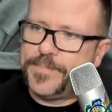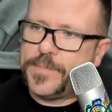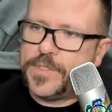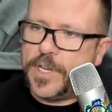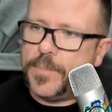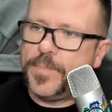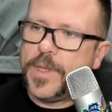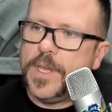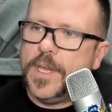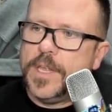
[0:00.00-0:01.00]
So
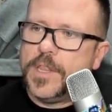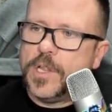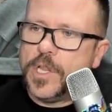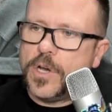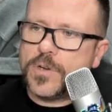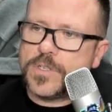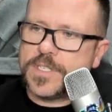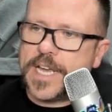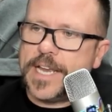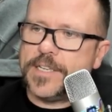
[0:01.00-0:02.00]
the local
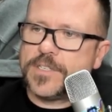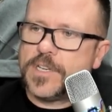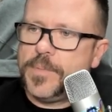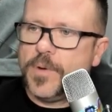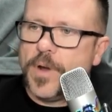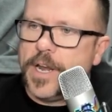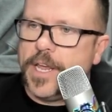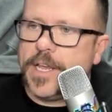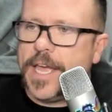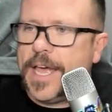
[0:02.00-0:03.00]
site is going to be
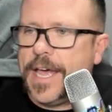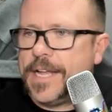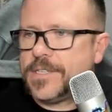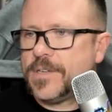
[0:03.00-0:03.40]
running at